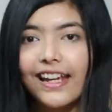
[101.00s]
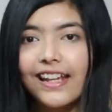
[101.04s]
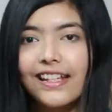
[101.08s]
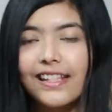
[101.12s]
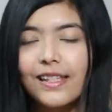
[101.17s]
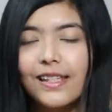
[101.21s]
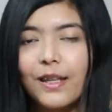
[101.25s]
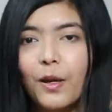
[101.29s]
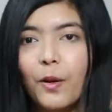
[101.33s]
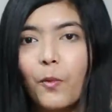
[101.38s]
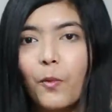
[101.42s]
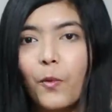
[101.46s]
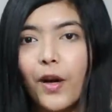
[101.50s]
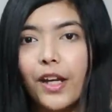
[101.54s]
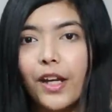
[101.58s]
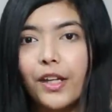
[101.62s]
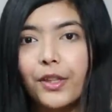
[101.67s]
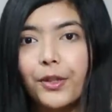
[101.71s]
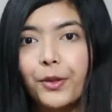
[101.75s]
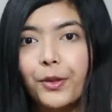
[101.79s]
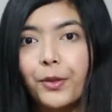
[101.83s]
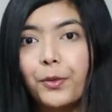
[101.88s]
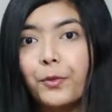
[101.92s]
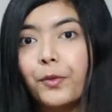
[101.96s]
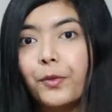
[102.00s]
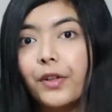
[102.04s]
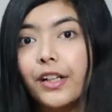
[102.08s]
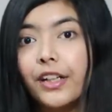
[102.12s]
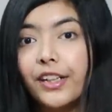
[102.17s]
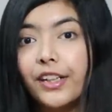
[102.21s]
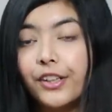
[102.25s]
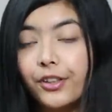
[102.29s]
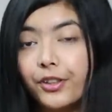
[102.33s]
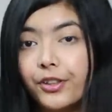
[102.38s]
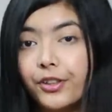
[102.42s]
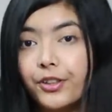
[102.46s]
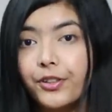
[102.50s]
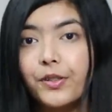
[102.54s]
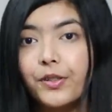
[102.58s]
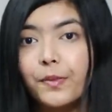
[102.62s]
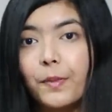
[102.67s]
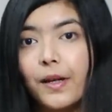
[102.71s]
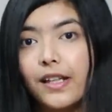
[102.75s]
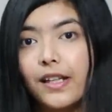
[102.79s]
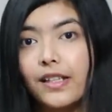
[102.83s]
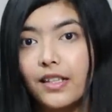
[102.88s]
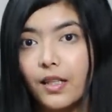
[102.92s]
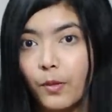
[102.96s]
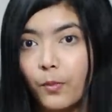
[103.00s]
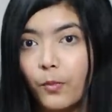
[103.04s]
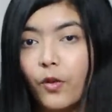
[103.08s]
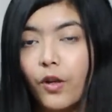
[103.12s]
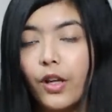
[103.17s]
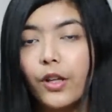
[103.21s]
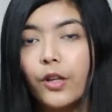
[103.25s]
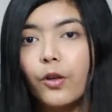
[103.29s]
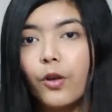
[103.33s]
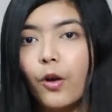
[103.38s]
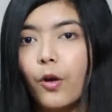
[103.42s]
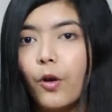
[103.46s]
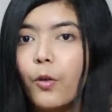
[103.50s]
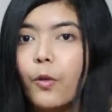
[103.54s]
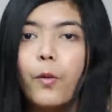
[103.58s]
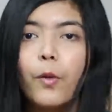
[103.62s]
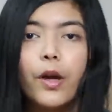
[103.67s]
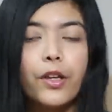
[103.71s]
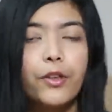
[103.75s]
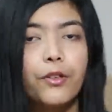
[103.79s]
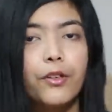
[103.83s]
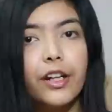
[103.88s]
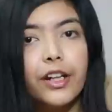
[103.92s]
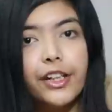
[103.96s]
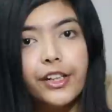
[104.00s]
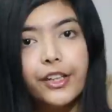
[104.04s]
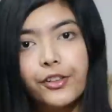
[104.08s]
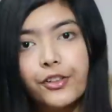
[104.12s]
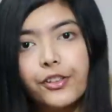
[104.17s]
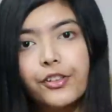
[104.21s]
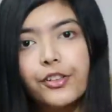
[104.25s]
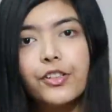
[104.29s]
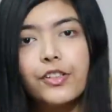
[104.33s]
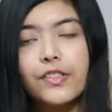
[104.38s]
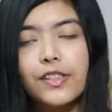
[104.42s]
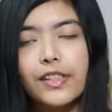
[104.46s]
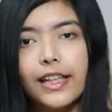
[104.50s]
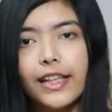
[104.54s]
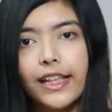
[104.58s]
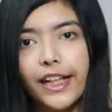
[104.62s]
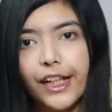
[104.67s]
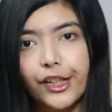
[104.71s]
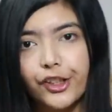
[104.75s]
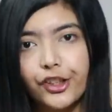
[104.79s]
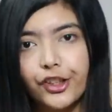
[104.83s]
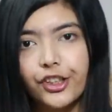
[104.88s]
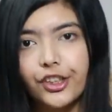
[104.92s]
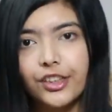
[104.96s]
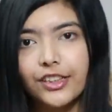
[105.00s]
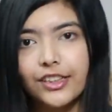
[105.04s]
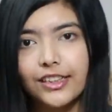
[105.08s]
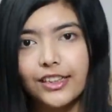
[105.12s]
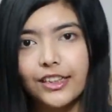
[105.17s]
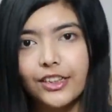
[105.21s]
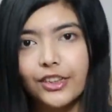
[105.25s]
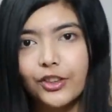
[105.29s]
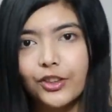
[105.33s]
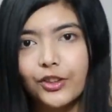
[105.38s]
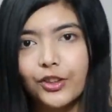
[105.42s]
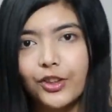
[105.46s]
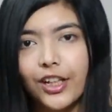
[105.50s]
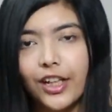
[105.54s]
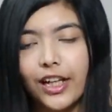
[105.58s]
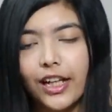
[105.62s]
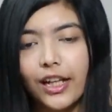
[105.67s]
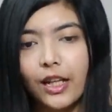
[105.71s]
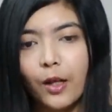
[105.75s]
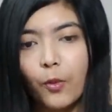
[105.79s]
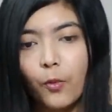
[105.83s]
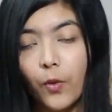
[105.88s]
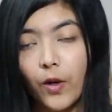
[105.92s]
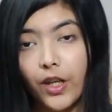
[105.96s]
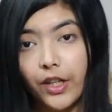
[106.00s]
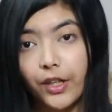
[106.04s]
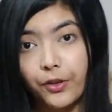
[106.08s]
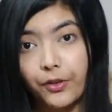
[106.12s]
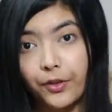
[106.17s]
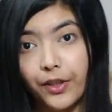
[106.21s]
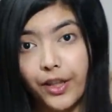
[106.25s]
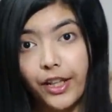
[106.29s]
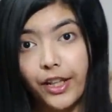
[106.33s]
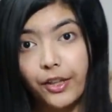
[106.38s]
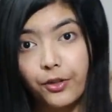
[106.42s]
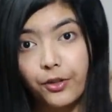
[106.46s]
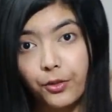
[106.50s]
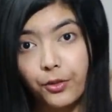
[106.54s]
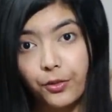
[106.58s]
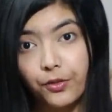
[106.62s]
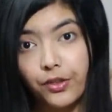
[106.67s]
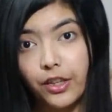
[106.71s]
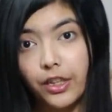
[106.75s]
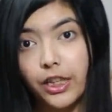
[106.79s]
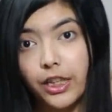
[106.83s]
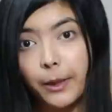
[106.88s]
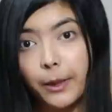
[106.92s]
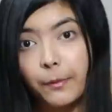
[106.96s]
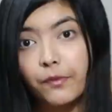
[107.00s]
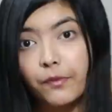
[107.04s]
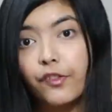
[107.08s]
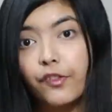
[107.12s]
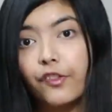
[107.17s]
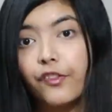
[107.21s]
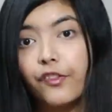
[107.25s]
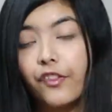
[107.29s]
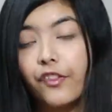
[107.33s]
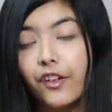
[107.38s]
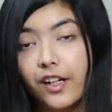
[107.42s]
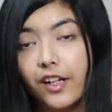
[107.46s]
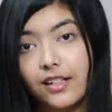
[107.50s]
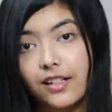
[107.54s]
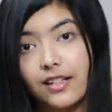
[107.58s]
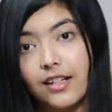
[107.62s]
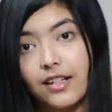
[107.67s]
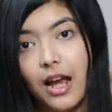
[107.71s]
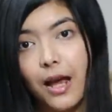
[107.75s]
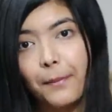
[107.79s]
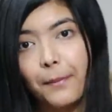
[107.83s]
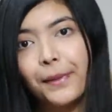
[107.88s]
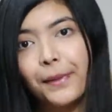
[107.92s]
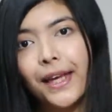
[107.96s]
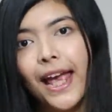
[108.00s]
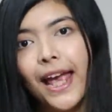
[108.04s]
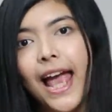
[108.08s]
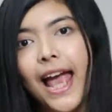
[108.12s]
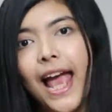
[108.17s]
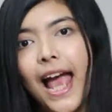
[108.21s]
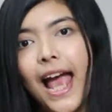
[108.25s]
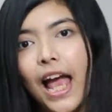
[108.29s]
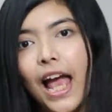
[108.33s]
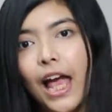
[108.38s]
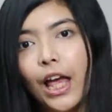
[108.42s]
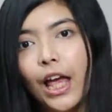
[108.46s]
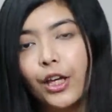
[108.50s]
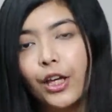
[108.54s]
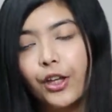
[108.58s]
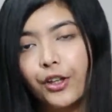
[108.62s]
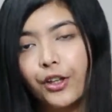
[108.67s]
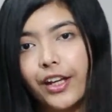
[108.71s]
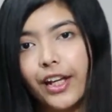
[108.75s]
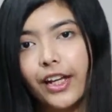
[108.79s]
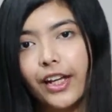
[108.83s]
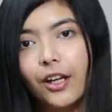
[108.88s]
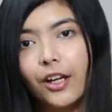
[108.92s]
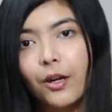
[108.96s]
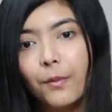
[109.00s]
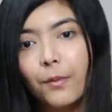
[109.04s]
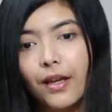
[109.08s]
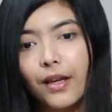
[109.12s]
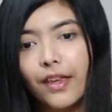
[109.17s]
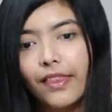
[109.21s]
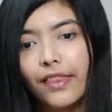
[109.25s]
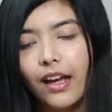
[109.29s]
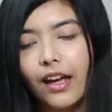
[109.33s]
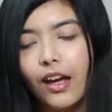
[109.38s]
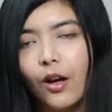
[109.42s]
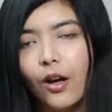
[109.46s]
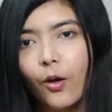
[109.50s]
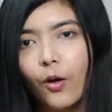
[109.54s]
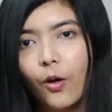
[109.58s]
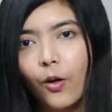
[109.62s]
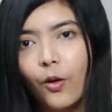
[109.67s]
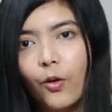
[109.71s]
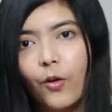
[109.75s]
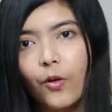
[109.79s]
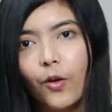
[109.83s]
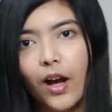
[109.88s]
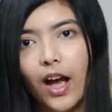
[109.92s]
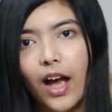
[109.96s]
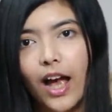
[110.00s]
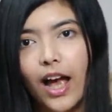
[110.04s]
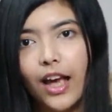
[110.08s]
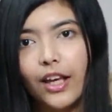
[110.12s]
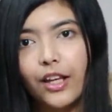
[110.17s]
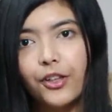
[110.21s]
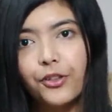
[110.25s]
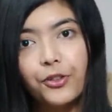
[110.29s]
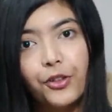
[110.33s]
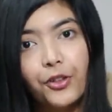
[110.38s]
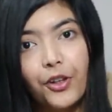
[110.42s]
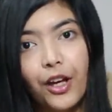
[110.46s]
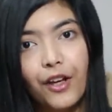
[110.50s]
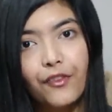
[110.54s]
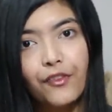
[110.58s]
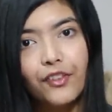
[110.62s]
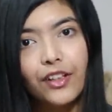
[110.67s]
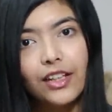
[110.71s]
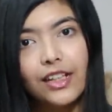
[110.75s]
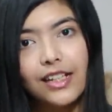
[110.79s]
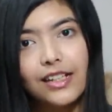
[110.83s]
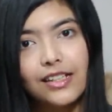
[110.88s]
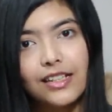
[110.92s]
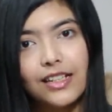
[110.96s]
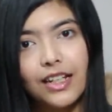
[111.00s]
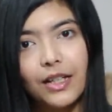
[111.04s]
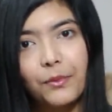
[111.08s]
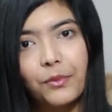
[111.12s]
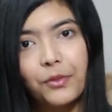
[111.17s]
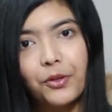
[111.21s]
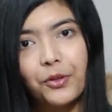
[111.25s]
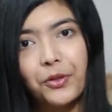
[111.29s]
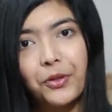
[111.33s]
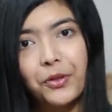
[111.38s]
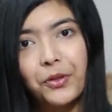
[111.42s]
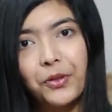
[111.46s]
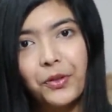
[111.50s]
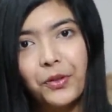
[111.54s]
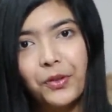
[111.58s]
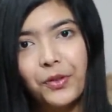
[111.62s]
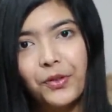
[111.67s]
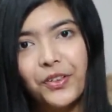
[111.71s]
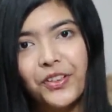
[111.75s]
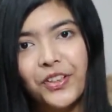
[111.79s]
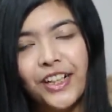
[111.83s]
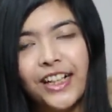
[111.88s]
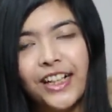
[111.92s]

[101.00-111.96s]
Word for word: is, when you were introduced by someone or when you're introduced in each other, you can, when you get to know their name for first time, you can comment that, oh, you don't have a last name, do you?